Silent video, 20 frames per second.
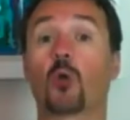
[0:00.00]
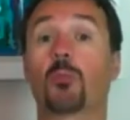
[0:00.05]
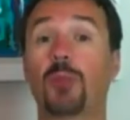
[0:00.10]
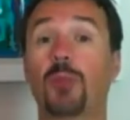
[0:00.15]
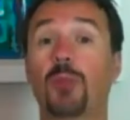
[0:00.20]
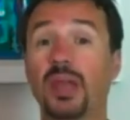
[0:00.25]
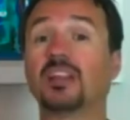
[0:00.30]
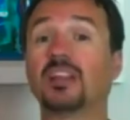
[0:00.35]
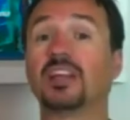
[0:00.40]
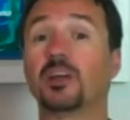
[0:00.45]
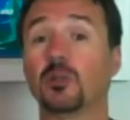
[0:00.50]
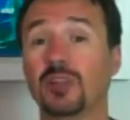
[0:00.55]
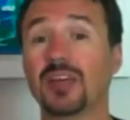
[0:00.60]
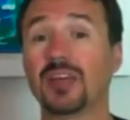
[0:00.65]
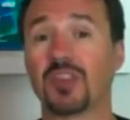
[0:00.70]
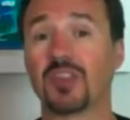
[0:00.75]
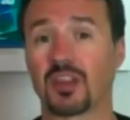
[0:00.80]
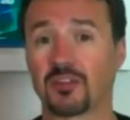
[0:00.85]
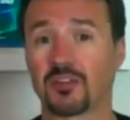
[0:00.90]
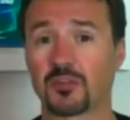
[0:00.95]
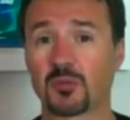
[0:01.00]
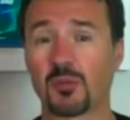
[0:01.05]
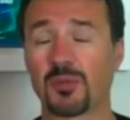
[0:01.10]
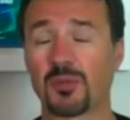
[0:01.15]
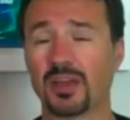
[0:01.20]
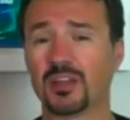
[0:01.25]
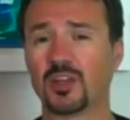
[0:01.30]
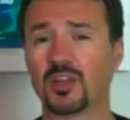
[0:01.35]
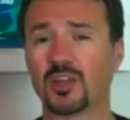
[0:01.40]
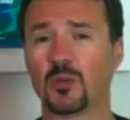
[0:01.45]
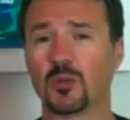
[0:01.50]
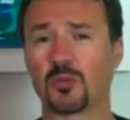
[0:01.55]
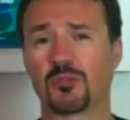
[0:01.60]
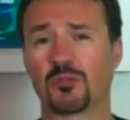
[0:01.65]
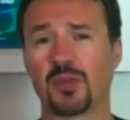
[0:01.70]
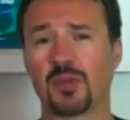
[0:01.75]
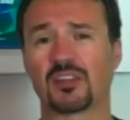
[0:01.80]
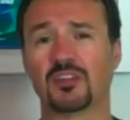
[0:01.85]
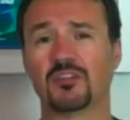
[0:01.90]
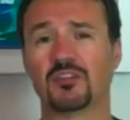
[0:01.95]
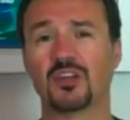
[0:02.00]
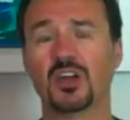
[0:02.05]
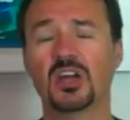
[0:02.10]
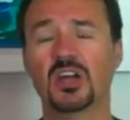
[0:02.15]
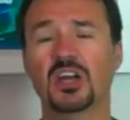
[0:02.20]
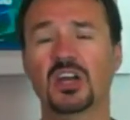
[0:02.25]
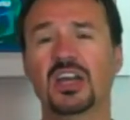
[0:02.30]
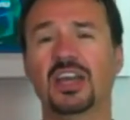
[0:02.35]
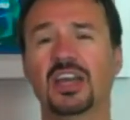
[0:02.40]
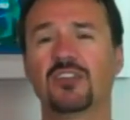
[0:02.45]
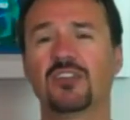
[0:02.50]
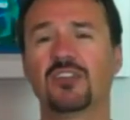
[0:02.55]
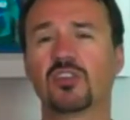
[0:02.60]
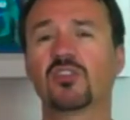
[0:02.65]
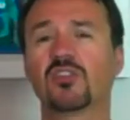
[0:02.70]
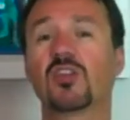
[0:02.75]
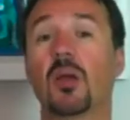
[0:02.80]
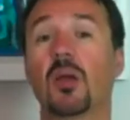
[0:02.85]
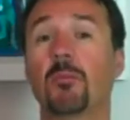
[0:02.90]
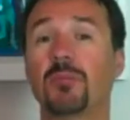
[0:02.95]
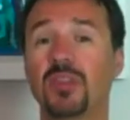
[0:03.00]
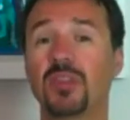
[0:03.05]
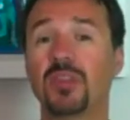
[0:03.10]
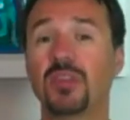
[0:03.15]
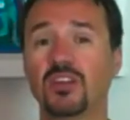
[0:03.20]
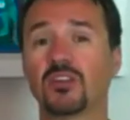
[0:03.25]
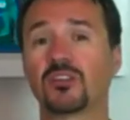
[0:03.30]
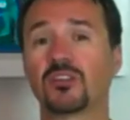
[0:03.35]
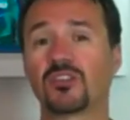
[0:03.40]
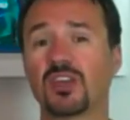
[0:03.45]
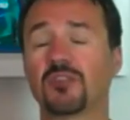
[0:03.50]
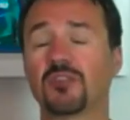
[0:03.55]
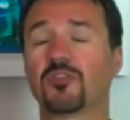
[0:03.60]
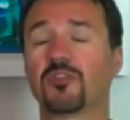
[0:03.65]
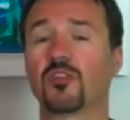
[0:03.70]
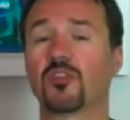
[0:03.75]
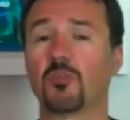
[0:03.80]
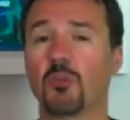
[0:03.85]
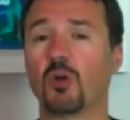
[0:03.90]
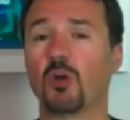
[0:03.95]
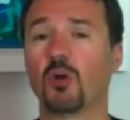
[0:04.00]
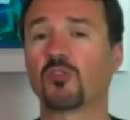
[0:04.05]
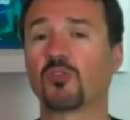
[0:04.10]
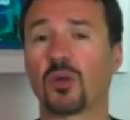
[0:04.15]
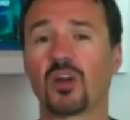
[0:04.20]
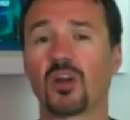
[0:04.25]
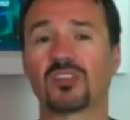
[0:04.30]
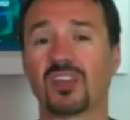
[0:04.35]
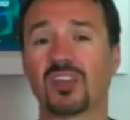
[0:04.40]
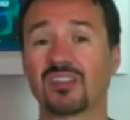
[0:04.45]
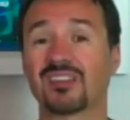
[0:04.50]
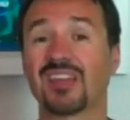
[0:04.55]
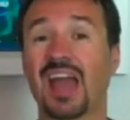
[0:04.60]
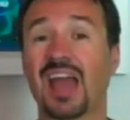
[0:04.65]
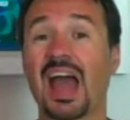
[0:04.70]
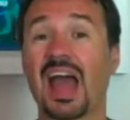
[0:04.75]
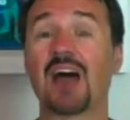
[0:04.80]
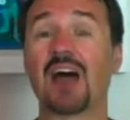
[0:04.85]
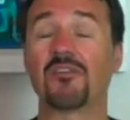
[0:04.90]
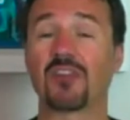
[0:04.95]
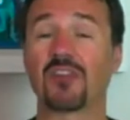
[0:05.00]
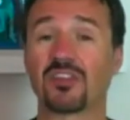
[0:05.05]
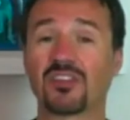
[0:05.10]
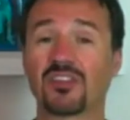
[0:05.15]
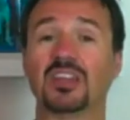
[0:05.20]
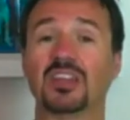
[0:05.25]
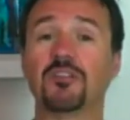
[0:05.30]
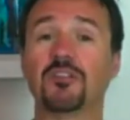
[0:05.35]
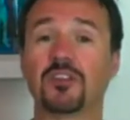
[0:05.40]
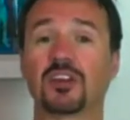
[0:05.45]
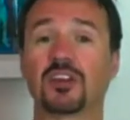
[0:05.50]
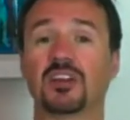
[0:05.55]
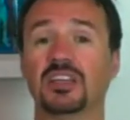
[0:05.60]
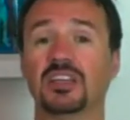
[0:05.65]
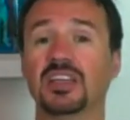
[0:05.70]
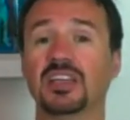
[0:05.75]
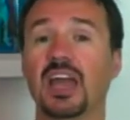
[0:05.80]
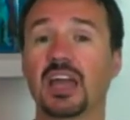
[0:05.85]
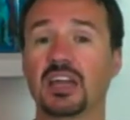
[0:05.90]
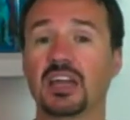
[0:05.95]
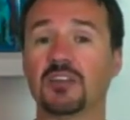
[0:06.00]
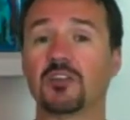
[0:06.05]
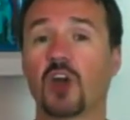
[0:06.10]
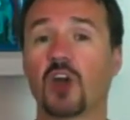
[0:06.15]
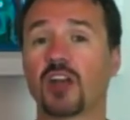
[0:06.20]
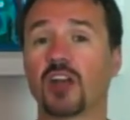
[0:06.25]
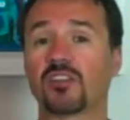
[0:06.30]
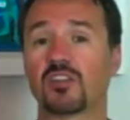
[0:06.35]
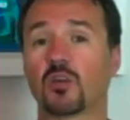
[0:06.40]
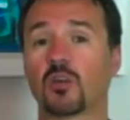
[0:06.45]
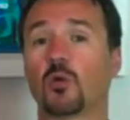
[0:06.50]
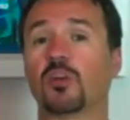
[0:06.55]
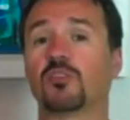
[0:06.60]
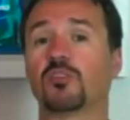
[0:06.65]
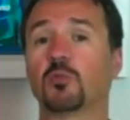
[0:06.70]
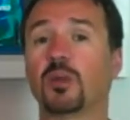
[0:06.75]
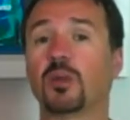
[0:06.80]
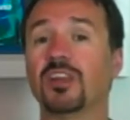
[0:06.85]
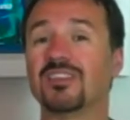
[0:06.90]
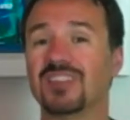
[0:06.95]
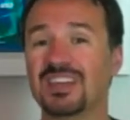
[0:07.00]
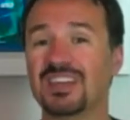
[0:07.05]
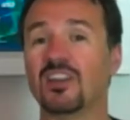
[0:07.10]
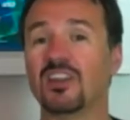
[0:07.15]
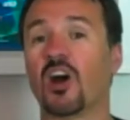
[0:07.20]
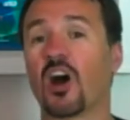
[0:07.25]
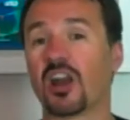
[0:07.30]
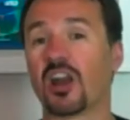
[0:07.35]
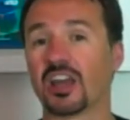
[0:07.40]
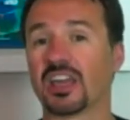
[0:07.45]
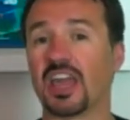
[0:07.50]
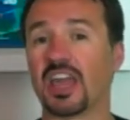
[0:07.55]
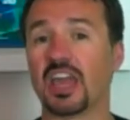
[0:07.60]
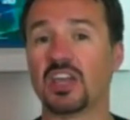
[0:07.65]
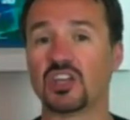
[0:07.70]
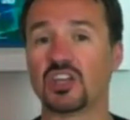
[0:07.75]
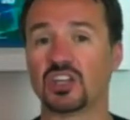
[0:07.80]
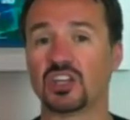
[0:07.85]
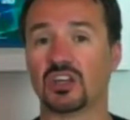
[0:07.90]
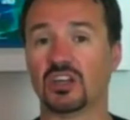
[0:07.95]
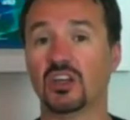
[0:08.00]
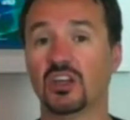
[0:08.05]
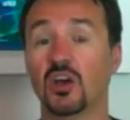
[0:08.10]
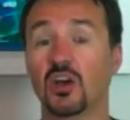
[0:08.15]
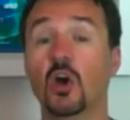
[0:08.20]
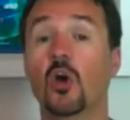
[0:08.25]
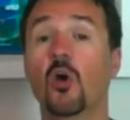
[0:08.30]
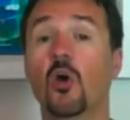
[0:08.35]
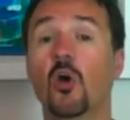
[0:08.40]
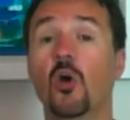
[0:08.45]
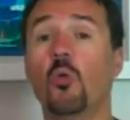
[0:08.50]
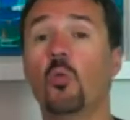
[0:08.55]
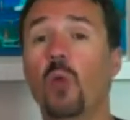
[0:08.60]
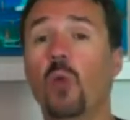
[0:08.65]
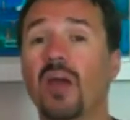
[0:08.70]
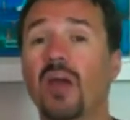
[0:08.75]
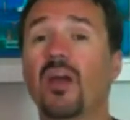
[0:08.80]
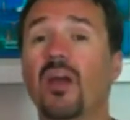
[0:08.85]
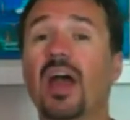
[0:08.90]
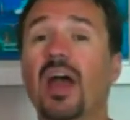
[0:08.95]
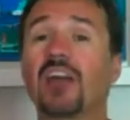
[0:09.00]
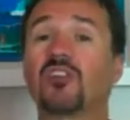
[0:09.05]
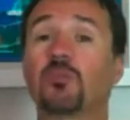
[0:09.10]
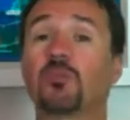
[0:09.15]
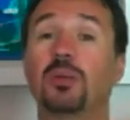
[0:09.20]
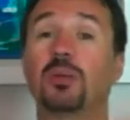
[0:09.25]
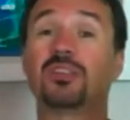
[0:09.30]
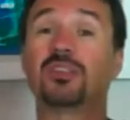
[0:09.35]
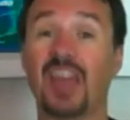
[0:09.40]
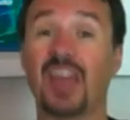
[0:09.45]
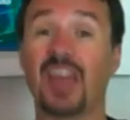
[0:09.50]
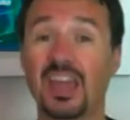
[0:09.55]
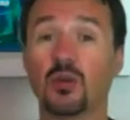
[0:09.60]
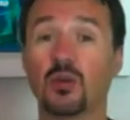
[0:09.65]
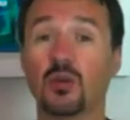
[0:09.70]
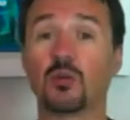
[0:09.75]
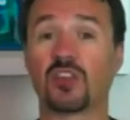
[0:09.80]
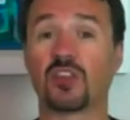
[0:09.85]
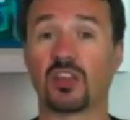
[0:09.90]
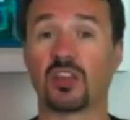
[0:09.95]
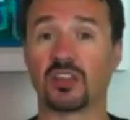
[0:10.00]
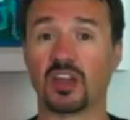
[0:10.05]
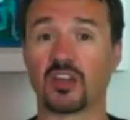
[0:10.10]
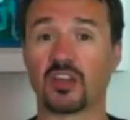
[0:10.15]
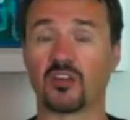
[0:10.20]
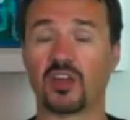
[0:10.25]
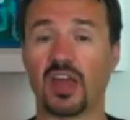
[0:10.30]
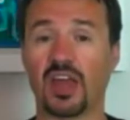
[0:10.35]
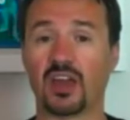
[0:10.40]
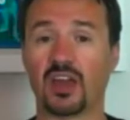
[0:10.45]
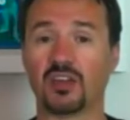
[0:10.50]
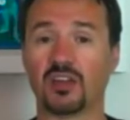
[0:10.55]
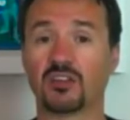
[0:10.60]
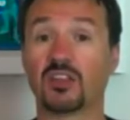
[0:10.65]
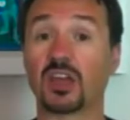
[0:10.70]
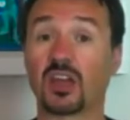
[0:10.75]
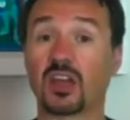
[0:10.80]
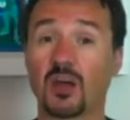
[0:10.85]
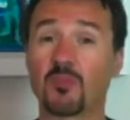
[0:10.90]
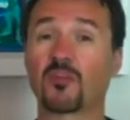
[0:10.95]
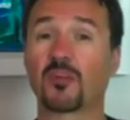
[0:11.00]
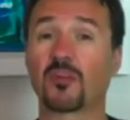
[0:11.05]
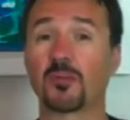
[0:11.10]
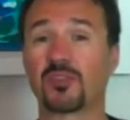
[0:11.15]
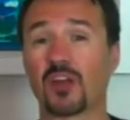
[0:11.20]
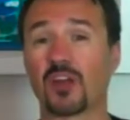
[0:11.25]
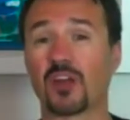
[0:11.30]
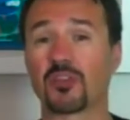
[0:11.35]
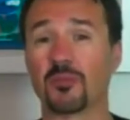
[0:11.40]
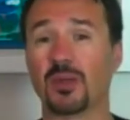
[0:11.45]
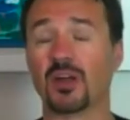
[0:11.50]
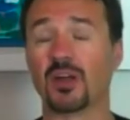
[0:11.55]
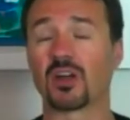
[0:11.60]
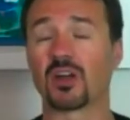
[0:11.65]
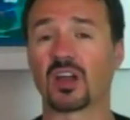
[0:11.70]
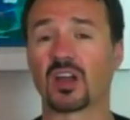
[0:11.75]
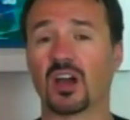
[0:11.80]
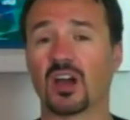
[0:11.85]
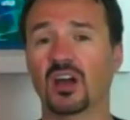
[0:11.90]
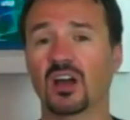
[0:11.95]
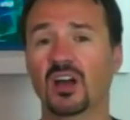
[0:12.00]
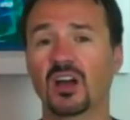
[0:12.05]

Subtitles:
Paleolithic from a paleo perspective. It just appears that for the most part it doesn't have a significantly negative consequence when it's eaten on occasion. Whereas potatoes, on the other hand, that come from South America,